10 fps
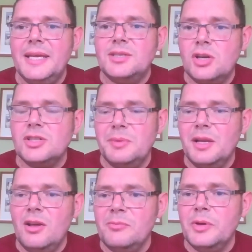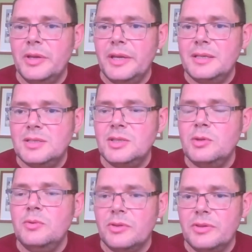it's costing me a lot of money to
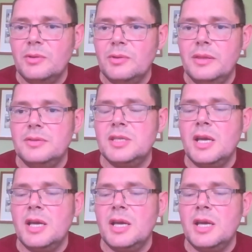do nothing with.